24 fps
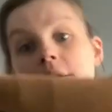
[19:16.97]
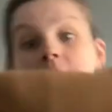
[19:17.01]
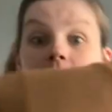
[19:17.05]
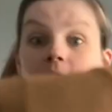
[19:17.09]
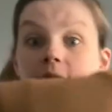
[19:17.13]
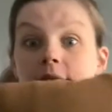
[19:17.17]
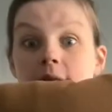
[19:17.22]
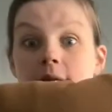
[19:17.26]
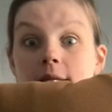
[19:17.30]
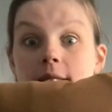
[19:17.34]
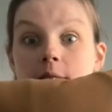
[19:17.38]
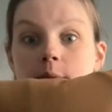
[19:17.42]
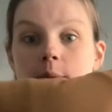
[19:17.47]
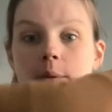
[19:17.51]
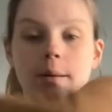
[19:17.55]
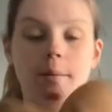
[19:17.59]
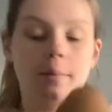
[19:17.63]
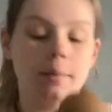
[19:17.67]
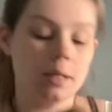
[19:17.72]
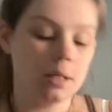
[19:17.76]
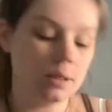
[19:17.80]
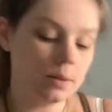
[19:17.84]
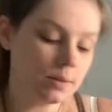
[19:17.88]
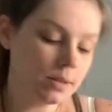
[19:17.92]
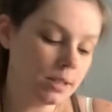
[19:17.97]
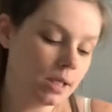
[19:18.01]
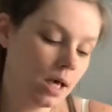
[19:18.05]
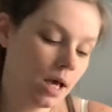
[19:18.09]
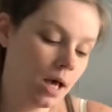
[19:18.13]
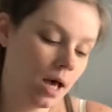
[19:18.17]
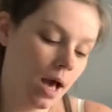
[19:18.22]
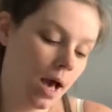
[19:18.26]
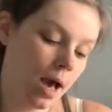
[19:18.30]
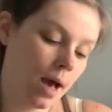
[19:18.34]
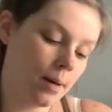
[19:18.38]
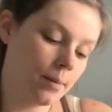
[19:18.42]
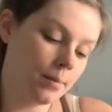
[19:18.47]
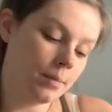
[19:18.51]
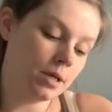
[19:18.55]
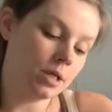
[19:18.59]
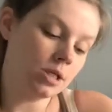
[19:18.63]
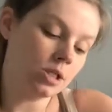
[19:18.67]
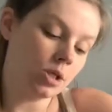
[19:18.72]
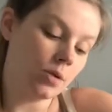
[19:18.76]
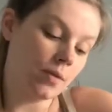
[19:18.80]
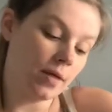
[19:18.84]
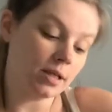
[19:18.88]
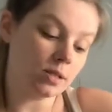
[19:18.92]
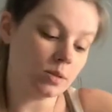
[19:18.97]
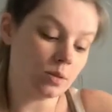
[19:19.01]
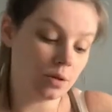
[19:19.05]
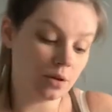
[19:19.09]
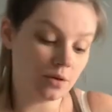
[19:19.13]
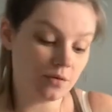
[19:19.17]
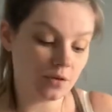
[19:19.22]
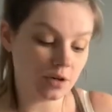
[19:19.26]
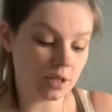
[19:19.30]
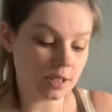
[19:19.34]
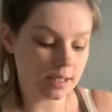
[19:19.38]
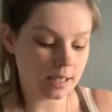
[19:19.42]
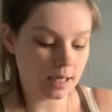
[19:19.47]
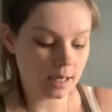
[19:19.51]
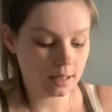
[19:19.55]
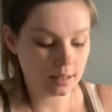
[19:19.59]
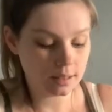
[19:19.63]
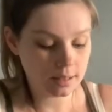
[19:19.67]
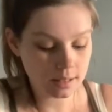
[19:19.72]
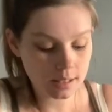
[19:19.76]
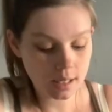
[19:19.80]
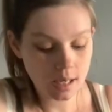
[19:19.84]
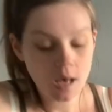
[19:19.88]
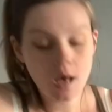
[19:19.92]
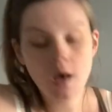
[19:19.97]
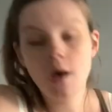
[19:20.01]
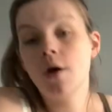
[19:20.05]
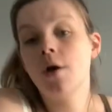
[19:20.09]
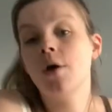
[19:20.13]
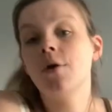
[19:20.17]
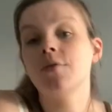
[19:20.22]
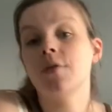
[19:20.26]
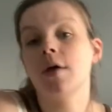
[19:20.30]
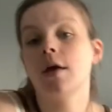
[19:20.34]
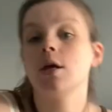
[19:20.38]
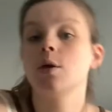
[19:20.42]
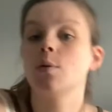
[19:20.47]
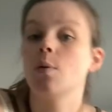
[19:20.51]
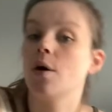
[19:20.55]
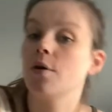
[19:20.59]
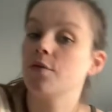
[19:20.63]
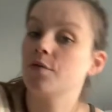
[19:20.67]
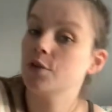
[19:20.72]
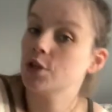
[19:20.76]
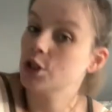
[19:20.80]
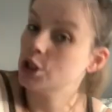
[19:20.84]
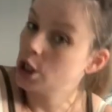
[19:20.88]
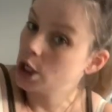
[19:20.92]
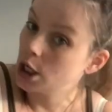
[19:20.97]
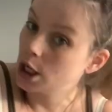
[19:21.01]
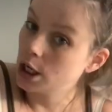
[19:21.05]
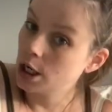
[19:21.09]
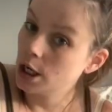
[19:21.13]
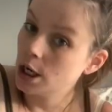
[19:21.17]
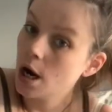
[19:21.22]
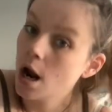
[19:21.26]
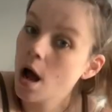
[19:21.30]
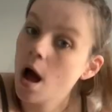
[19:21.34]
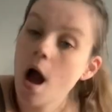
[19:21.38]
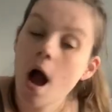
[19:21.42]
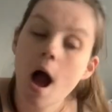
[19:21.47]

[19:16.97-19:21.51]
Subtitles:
this is what I'm going to use. So that's one of the first things that you want for sure.